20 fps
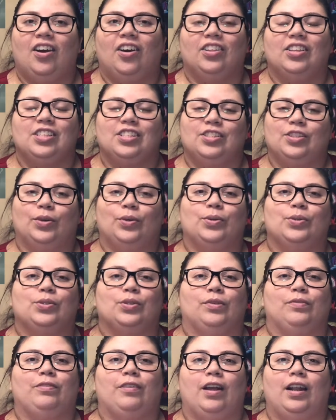All these
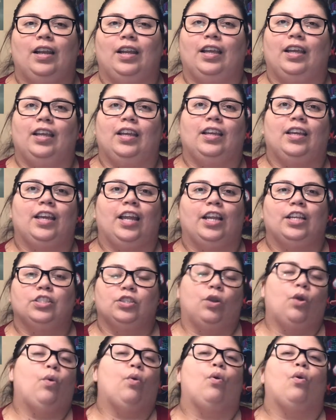souls are finally getting
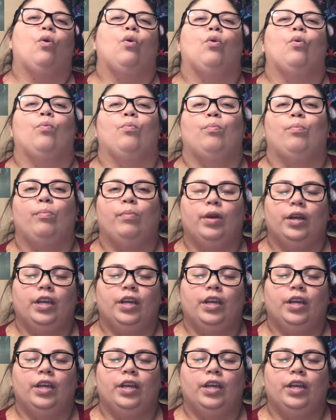to go home.